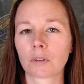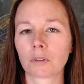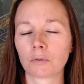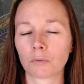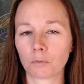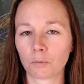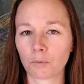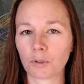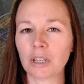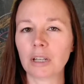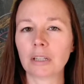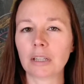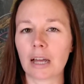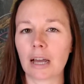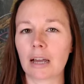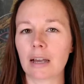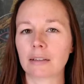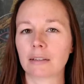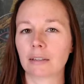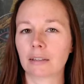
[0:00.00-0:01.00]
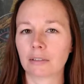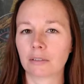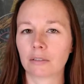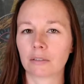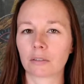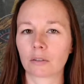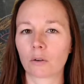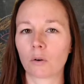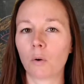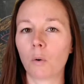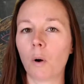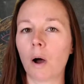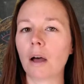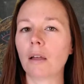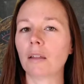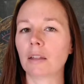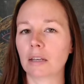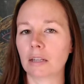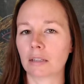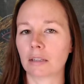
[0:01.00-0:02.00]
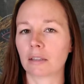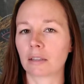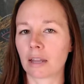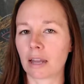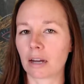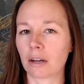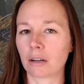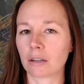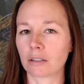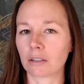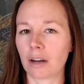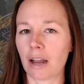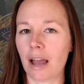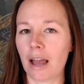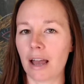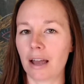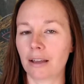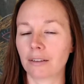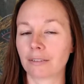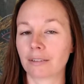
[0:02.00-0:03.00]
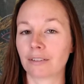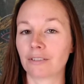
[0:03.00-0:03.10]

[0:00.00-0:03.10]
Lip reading: realize that this is a quality that the character has.